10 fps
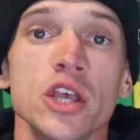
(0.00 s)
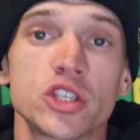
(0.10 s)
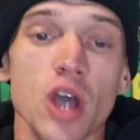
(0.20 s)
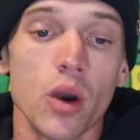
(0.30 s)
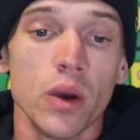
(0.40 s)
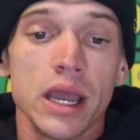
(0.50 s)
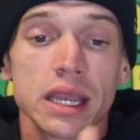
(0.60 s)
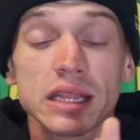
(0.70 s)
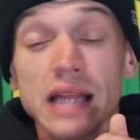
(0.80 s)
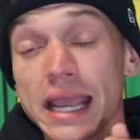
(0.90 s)
so
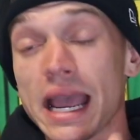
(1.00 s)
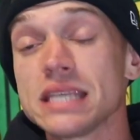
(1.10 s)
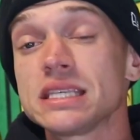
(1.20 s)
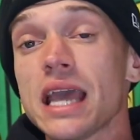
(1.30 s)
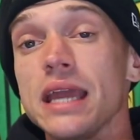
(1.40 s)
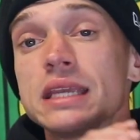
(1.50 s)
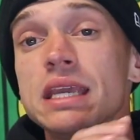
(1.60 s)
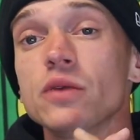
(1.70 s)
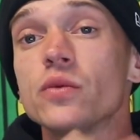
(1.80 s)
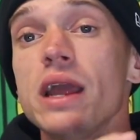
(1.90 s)
like I said,
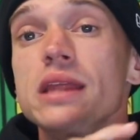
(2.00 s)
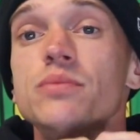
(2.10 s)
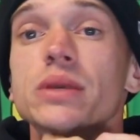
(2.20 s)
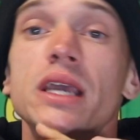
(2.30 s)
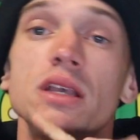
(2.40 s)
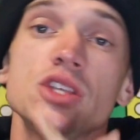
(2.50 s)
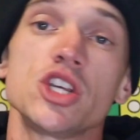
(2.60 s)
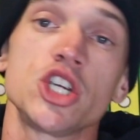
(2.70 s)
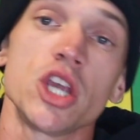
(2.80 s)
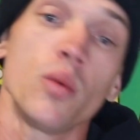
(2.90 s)
get ready because the
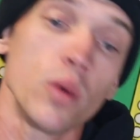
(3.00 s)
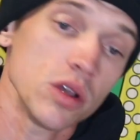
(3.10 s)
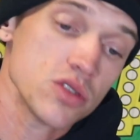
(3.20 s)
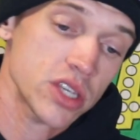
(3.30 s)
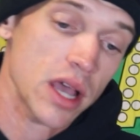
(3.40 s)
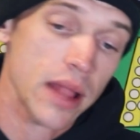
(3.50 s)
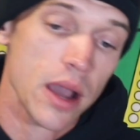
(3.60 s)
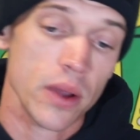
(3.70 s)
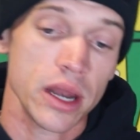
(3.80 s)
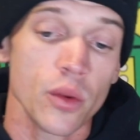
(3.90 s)
shit will sell
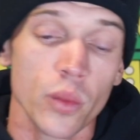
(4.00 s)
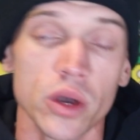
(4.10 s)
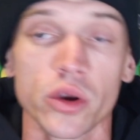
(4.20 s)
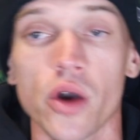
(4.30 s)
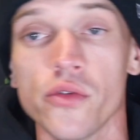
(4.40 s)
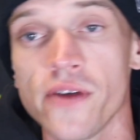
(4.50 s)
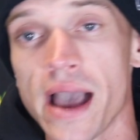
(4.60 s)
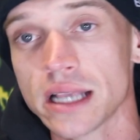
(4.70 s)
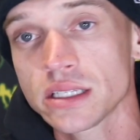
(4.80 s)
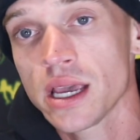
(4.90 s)
out and it will go
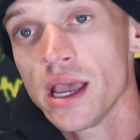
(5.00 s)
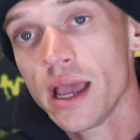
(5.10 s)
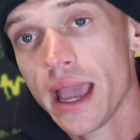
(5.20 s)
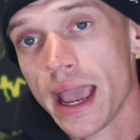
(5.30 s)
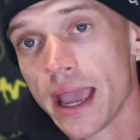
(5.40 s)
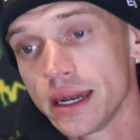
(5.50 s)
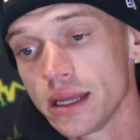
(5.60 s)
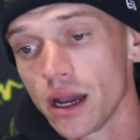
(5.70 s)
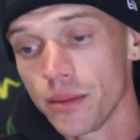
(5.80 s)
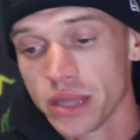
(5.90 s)
fast. And
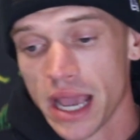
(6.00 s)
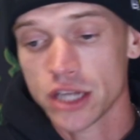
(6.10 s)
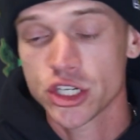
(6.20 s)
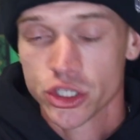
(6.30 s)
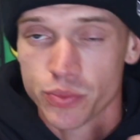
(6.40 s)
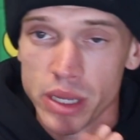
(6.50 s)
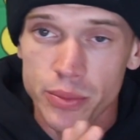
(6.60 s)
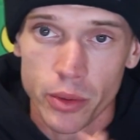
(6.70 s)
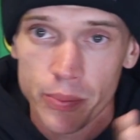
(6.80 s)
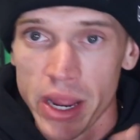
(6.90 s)
yeah, just be
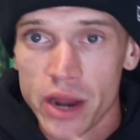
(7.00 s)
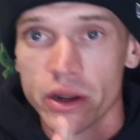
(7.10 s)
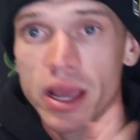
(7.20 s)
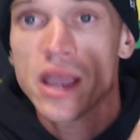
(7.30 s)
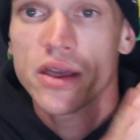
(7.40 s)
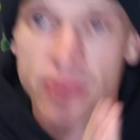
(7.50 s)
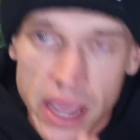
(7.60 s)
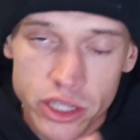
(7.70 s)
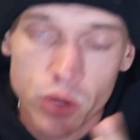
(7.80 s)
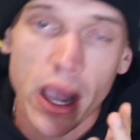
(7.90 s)
prepared.
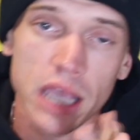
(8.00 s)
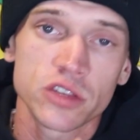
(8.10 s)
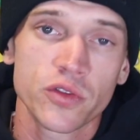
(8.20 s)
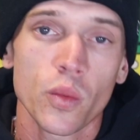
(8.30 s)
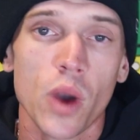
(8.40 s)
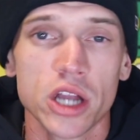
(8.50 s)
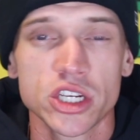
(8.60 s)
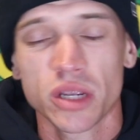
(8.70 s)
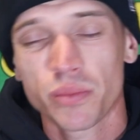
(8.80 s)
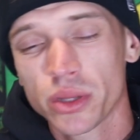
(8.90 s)
Thank you guys for
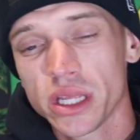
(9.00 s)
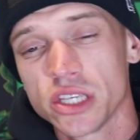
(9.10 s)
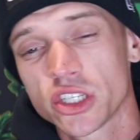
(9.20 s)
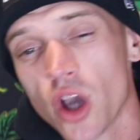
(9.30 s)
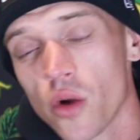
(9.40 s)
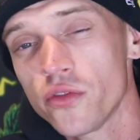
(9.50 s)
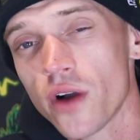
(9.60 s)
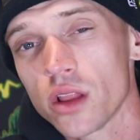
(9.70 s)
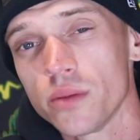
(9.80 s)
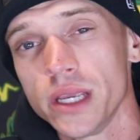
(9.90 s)
watching. Please go
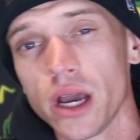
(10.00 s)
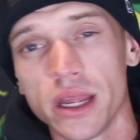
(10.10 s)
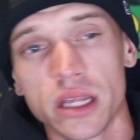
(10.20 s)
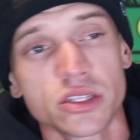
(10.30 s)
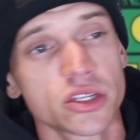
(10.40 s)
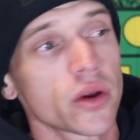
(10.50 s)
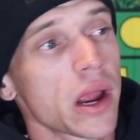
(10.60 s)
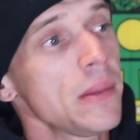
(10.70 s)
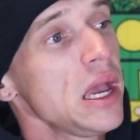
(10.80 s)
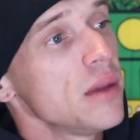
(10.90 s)
follow me on
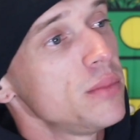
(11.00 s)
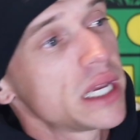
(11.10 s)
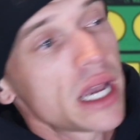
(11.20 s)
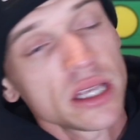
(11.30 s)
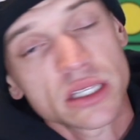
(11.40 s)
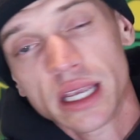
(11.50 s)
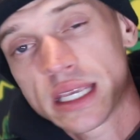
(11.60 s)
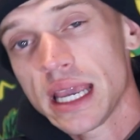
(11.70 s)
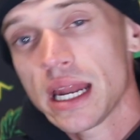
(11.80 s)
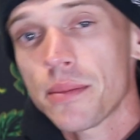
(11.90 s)
Instagram because,
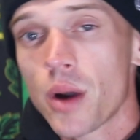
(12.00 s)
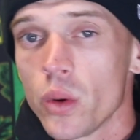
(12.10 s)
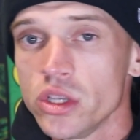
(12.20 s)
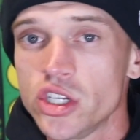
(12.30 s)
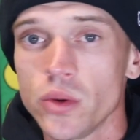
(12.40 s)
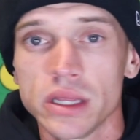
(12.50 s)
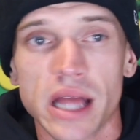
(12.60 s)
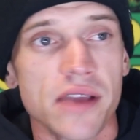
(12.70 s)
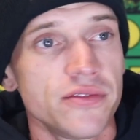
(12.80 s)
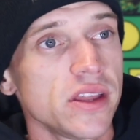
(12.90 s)
again, I'm always doing
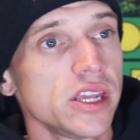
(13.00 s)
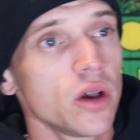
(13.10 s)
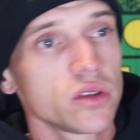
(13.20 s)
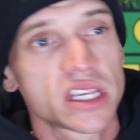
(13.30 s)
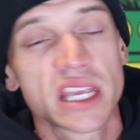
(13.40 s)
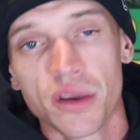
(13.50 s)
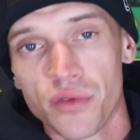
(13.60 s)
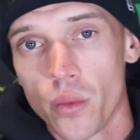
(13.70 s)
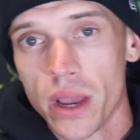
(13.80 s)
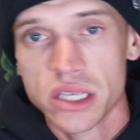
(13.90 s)
live videos,
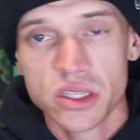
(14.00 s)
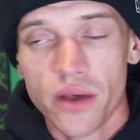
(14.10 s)
giveaways